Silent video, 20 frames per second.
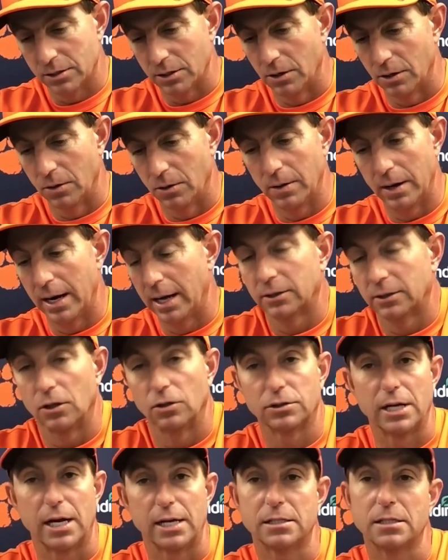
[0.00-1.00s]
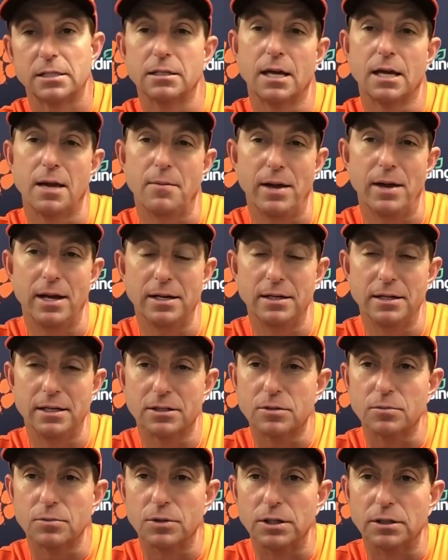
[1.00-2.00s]
So, and I thought Tyson came in
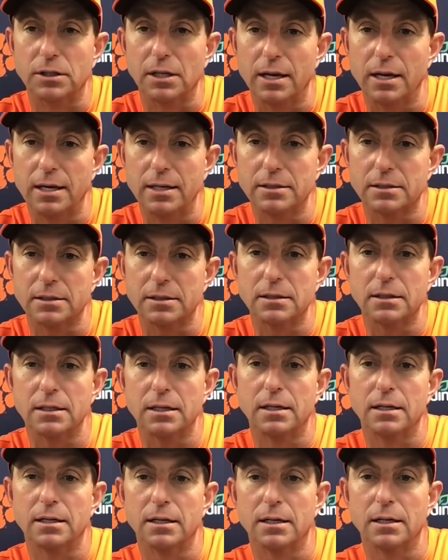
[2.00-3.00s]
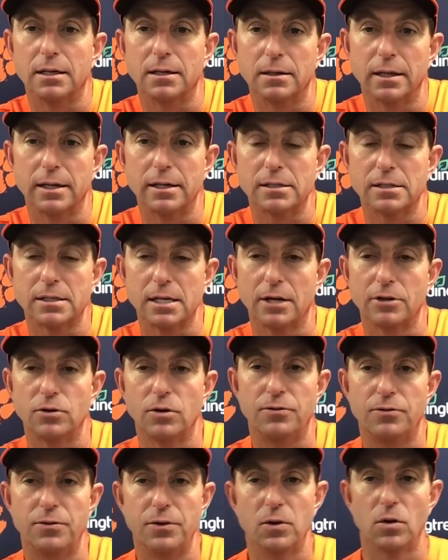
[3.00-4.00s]
and did some good things and led us
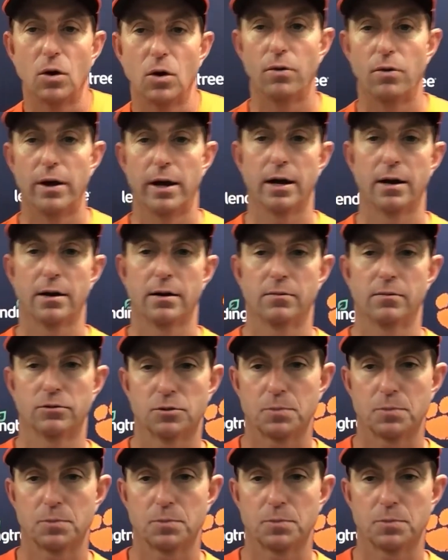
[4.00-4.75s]
down to a field goal there.